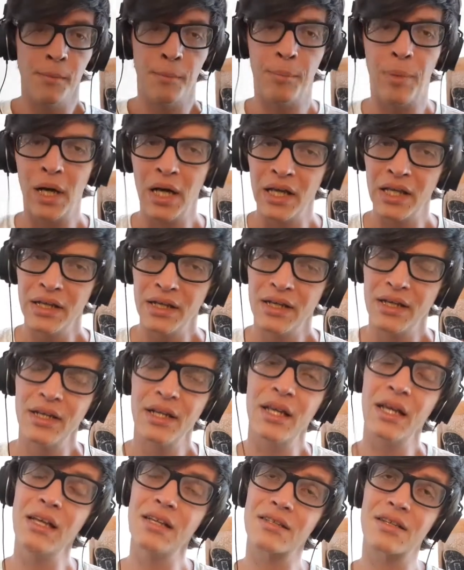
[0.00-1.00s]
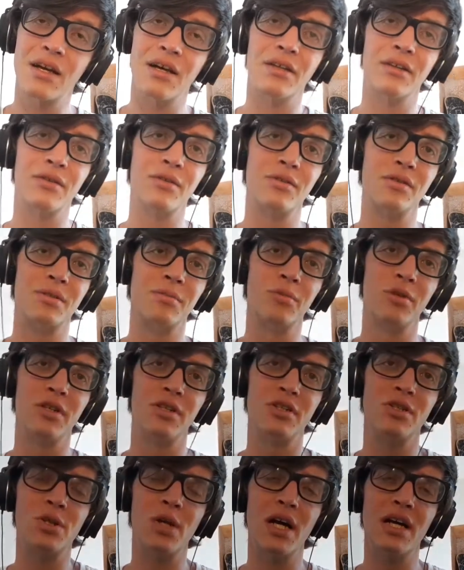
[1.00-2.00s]
but he's gone through some
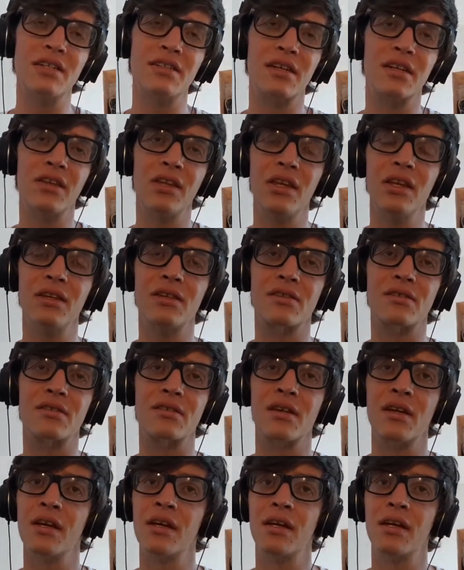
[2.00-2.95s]
really tragic things.